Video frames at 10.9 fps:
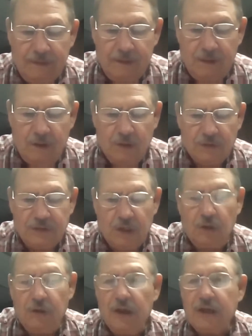
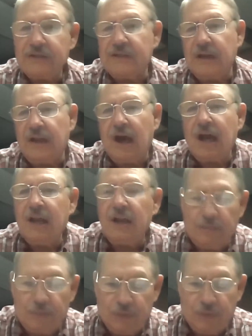also does the dock and
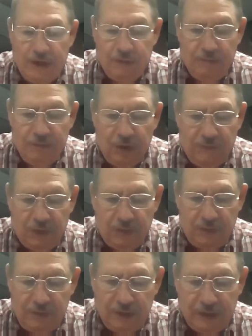debris removal.